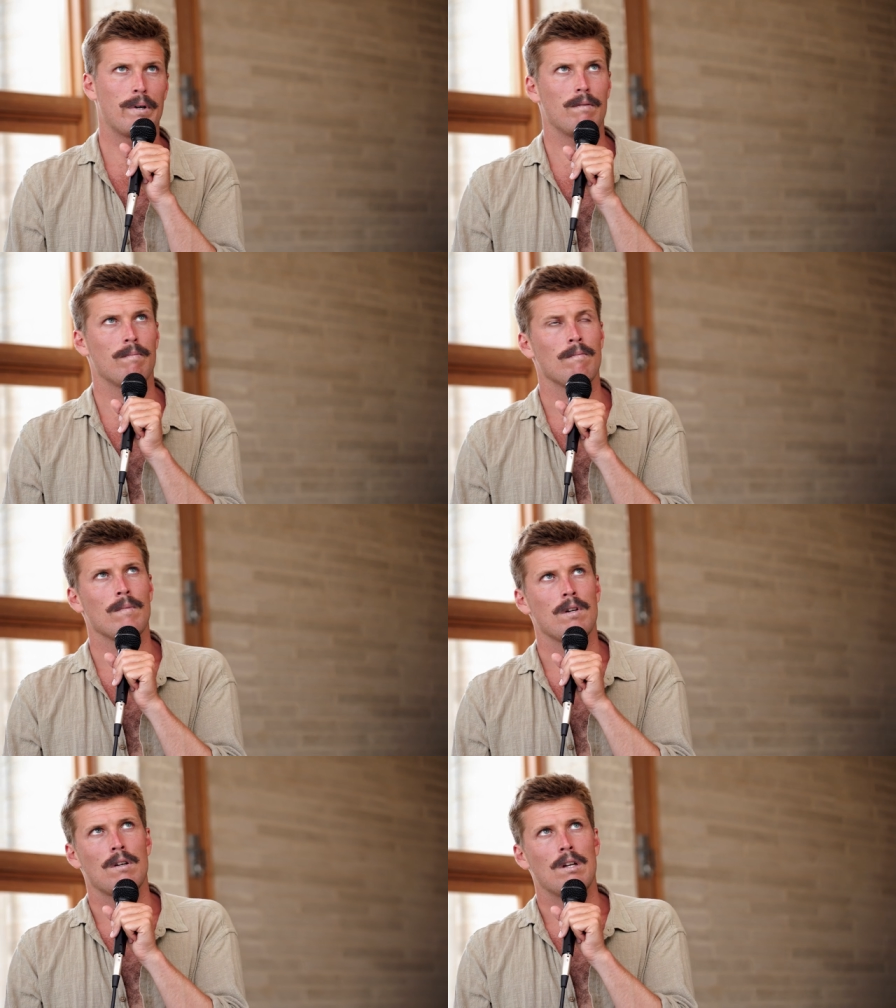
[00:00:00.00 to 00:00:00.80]
But
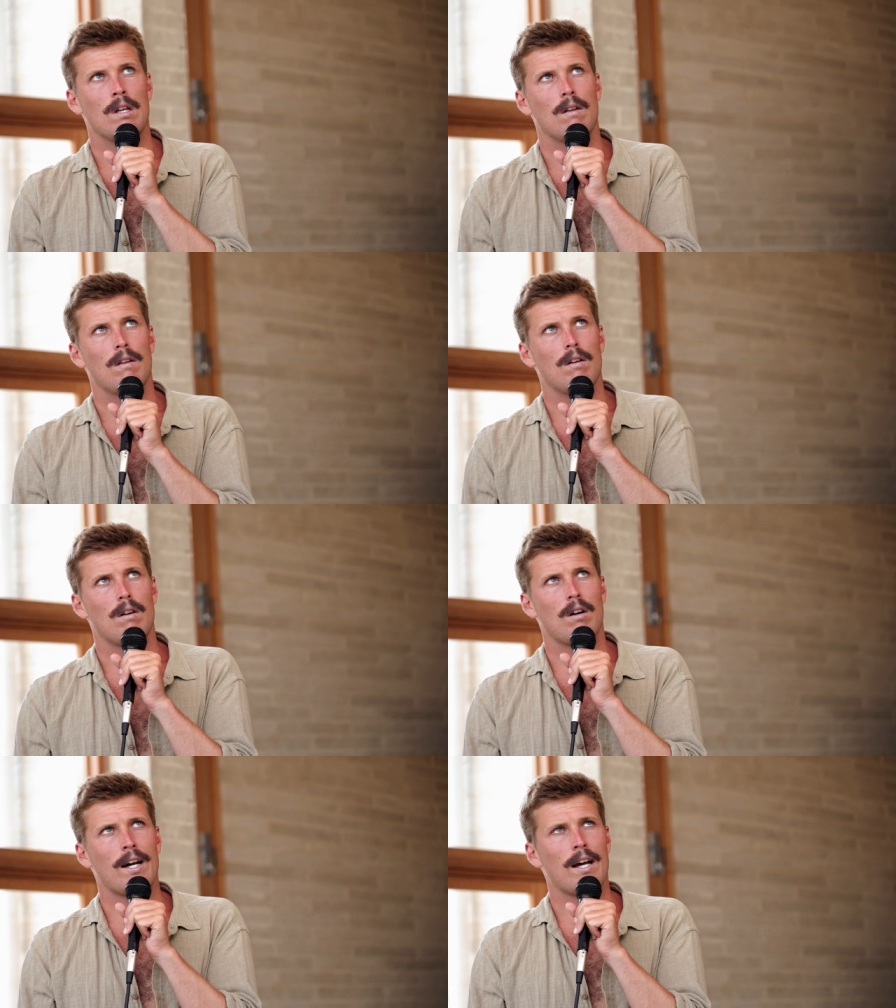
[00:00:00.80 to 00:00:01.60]

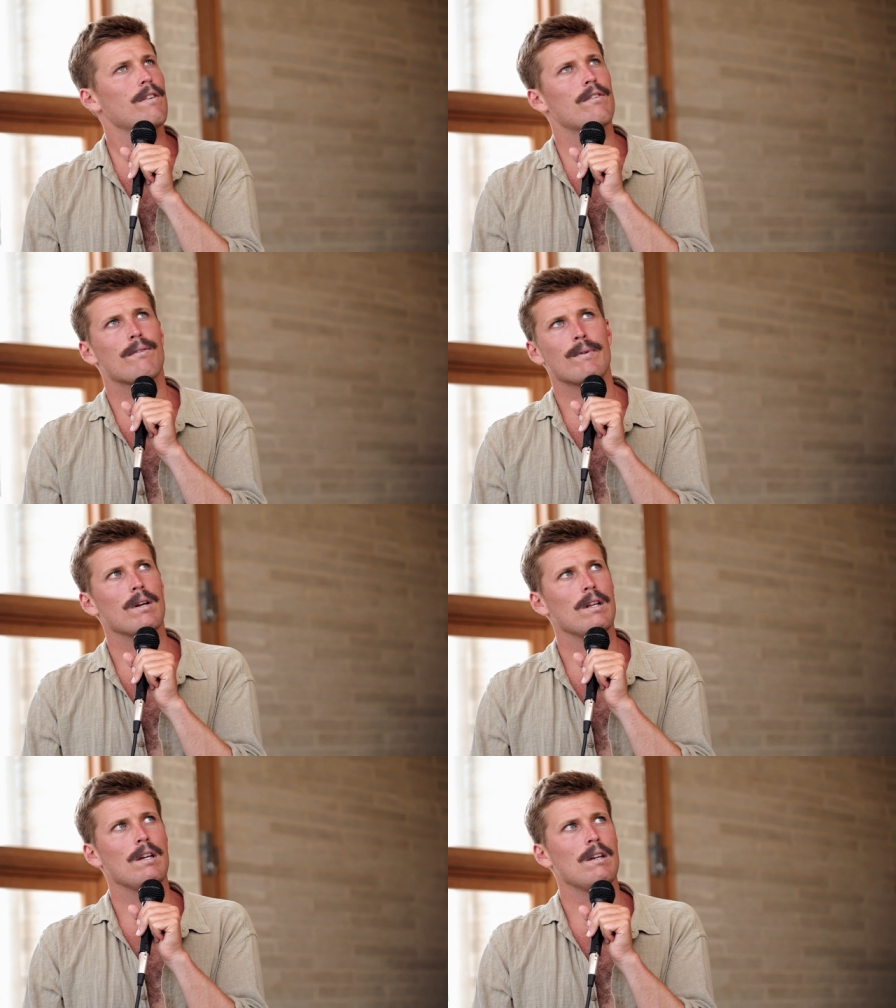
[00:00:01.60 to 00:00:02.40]
I had this
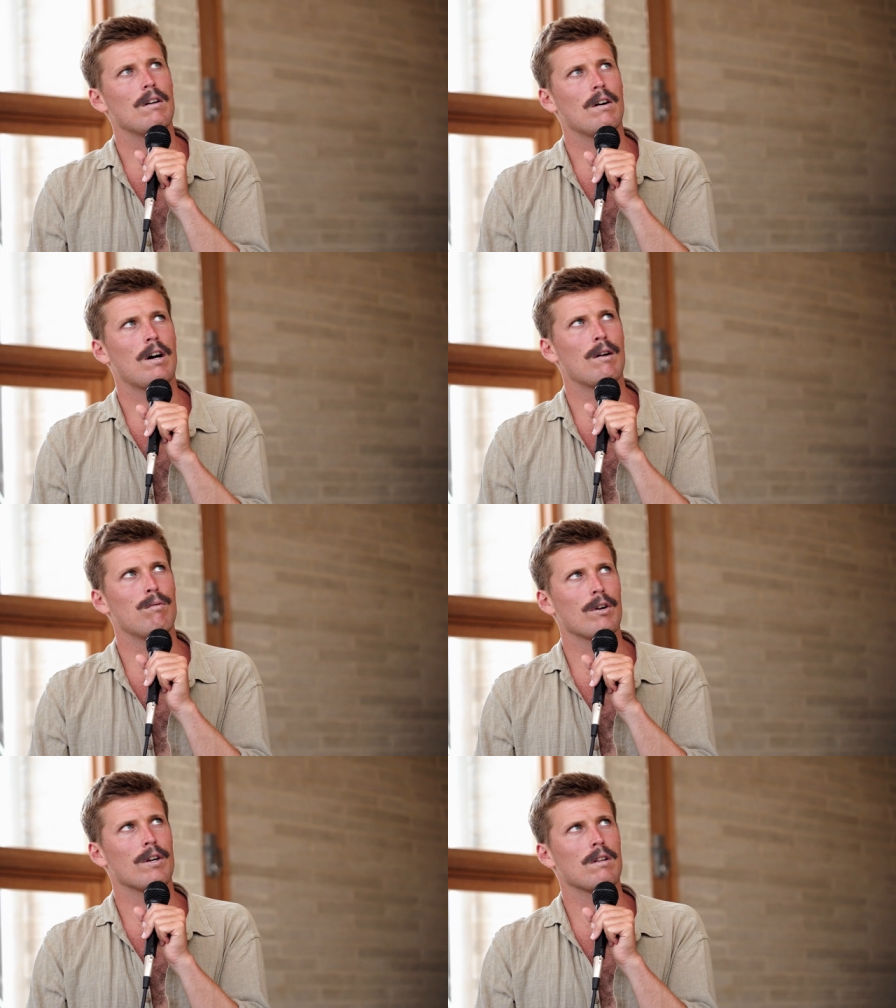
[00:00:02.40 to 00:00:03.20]
really
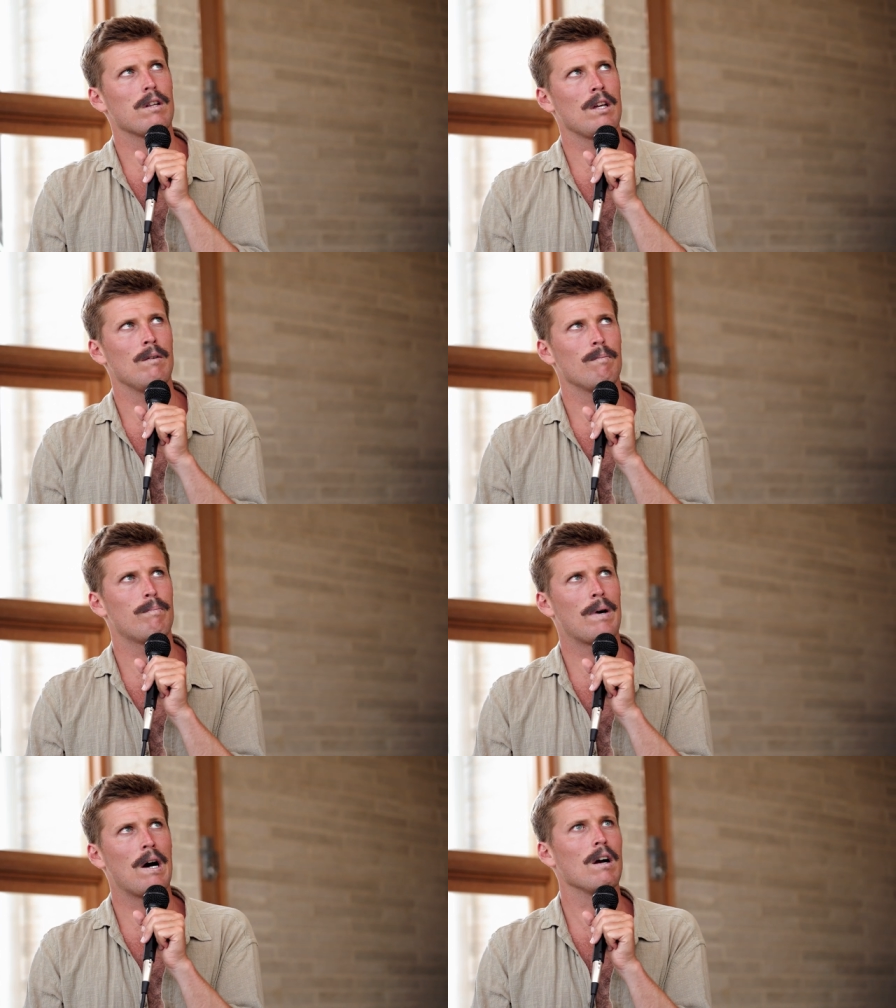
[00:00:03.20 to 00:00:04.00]
ironically
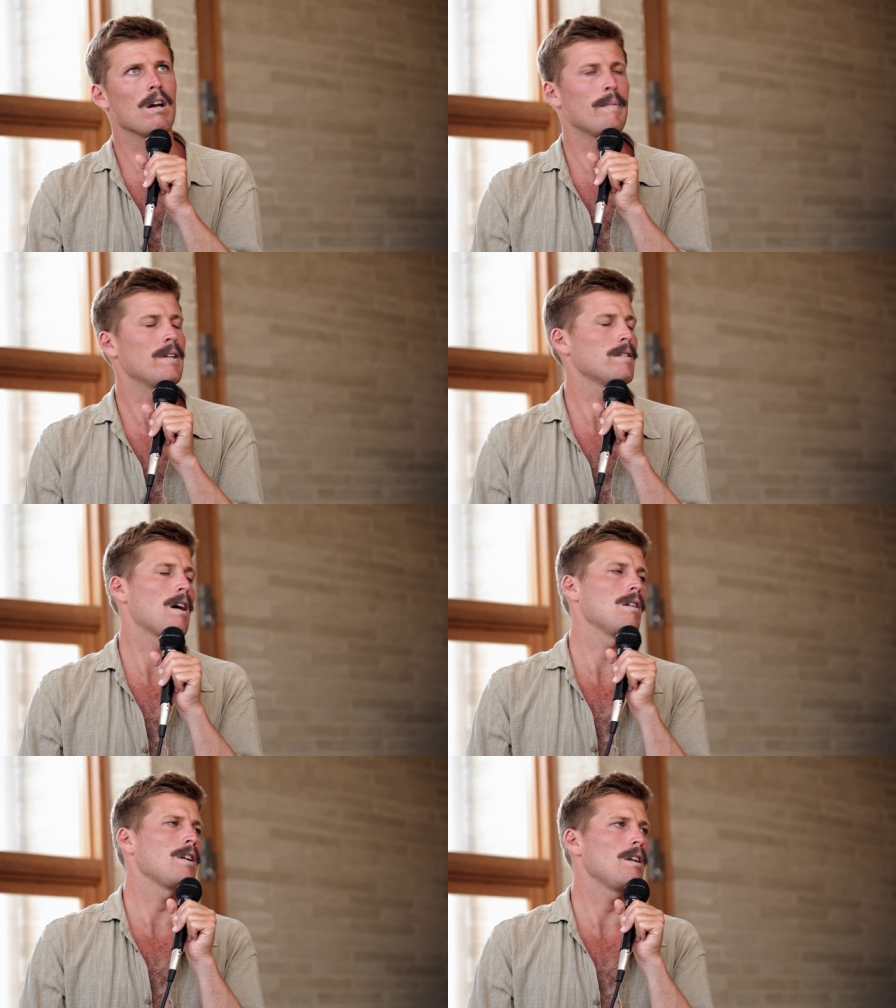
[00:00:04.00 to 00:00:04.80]
punk
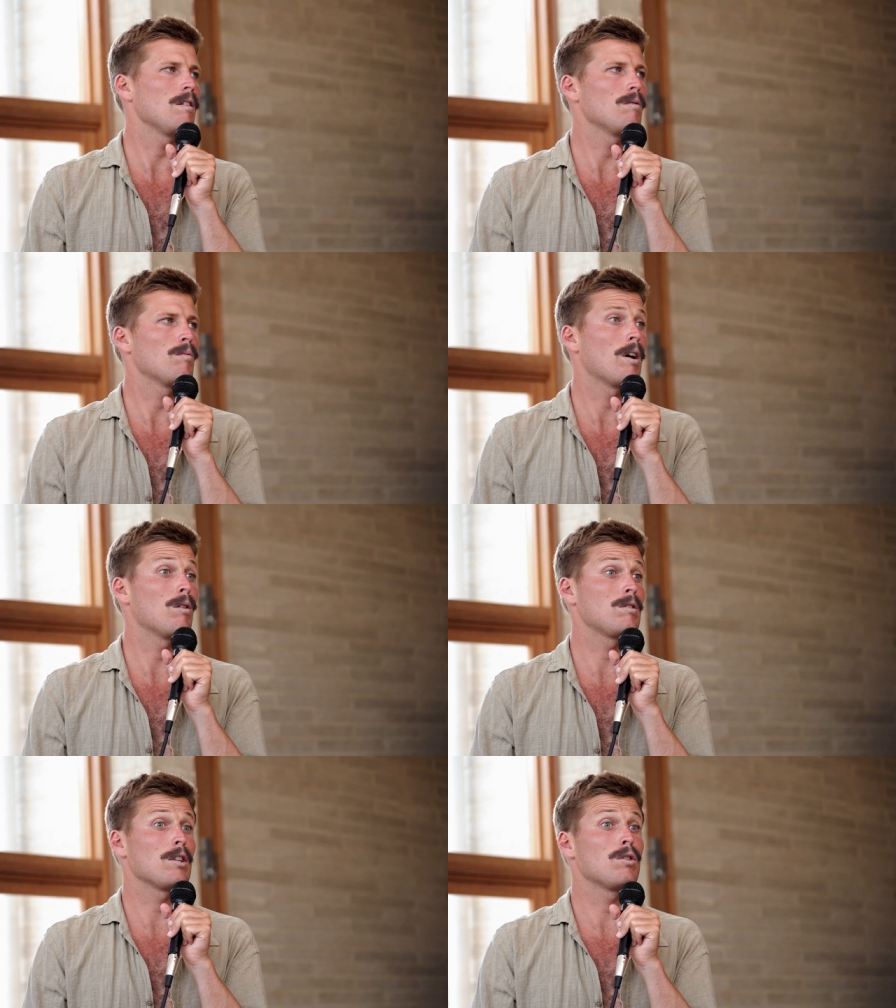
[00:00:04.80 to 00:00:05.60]
mentality where I
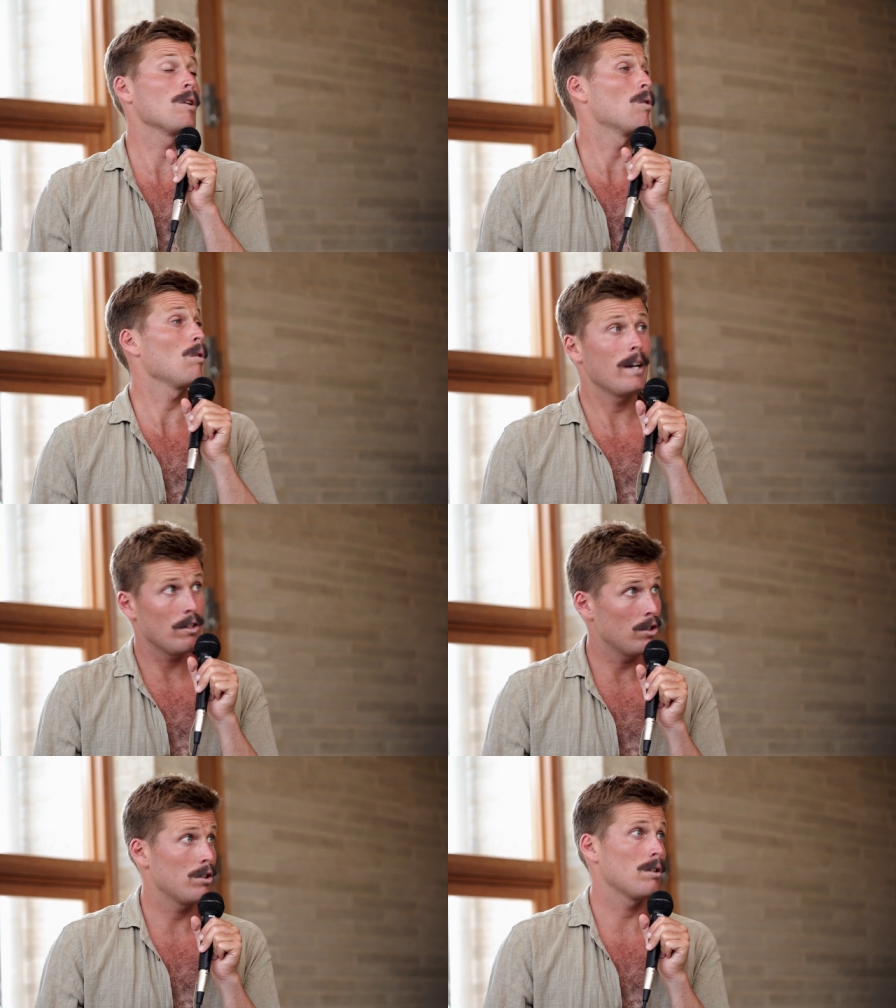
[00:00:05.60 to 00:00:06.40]
was like doing all
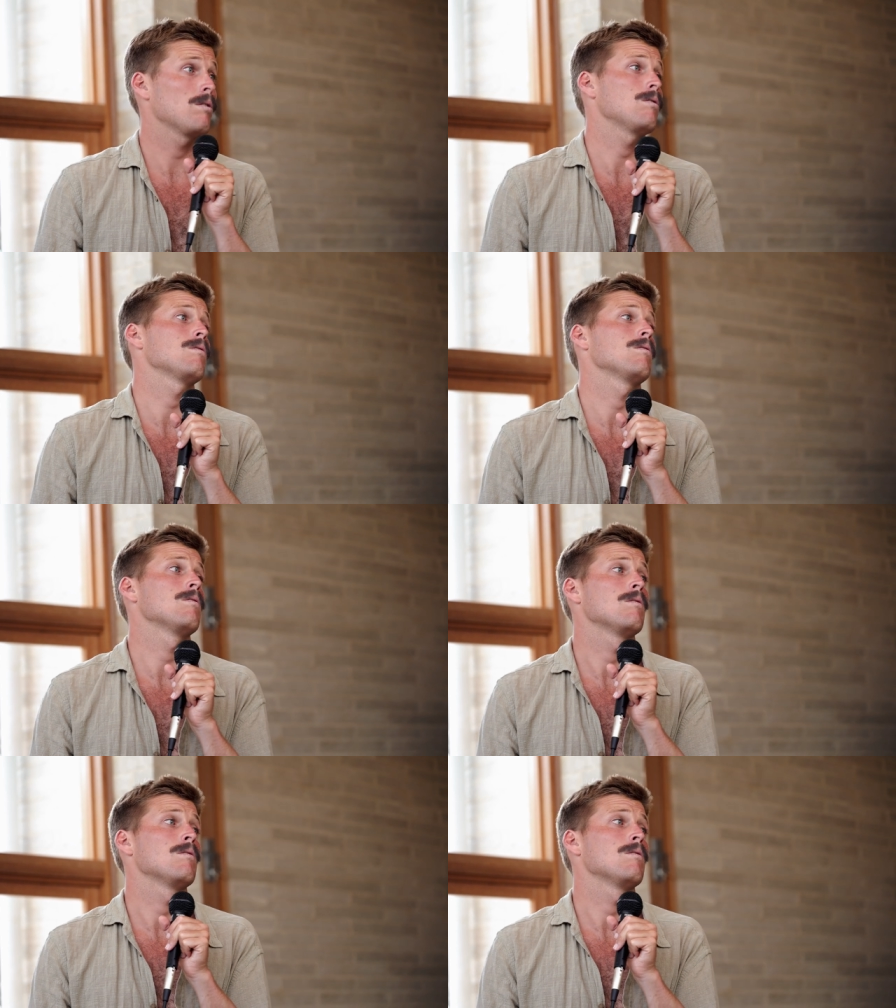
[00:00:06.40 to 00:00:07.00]
ages shows.